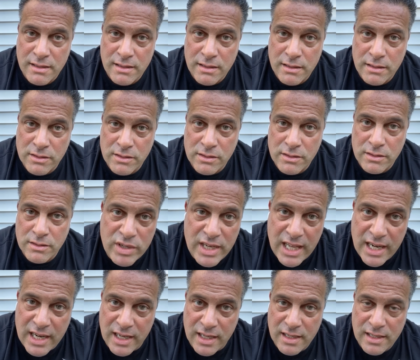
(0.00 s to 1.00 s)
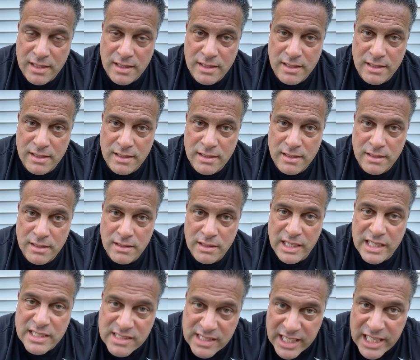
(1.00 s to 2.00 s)
just go get it.
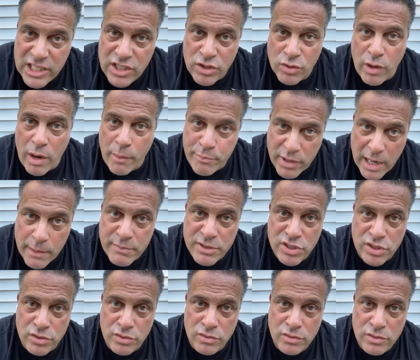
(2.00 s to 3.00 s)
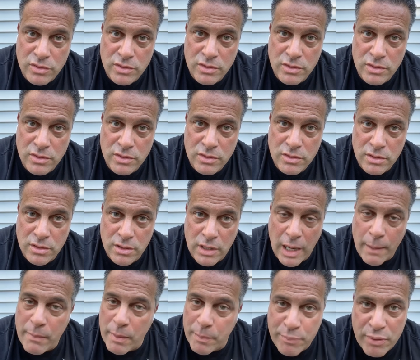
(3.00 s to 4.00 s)
It's in you, I promise you.
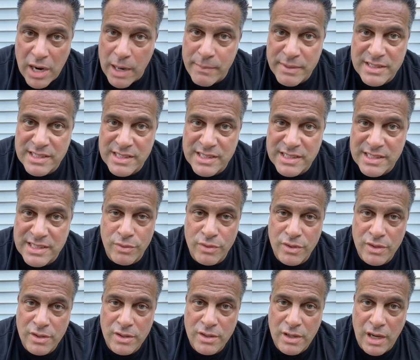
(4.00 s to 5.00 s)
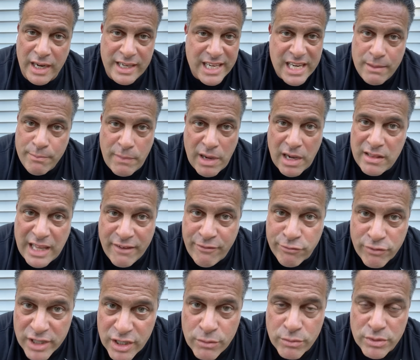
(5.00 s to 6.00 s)
I'm a prime example. I keep my life
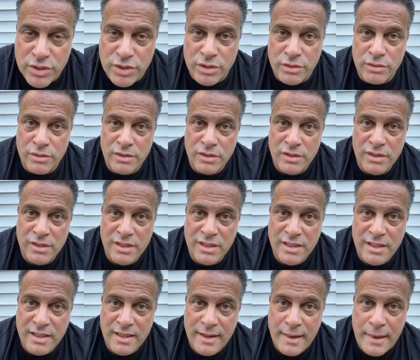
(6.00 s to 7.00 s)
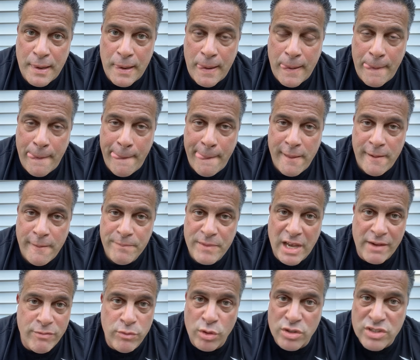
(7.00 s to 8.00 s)
real with you.
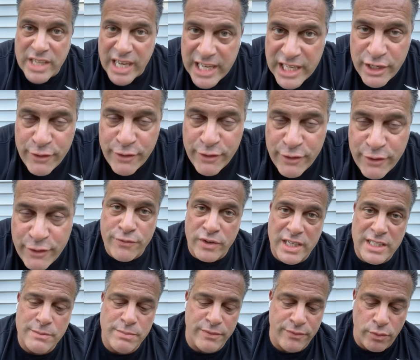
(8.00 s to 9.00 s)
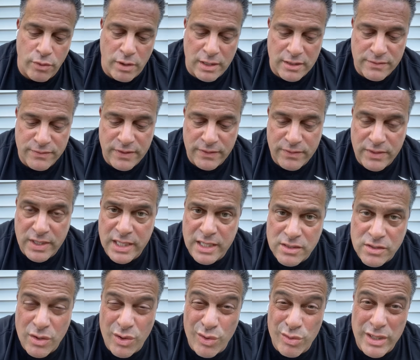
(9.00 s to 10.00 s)
I've lost 84 friends before I was 50
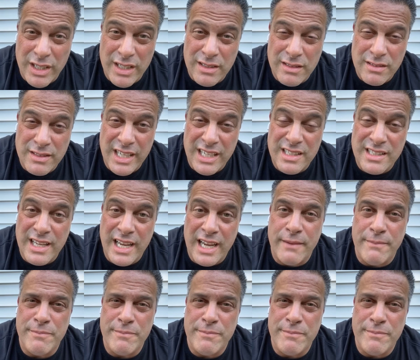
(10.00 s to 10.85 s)
years old. They're dead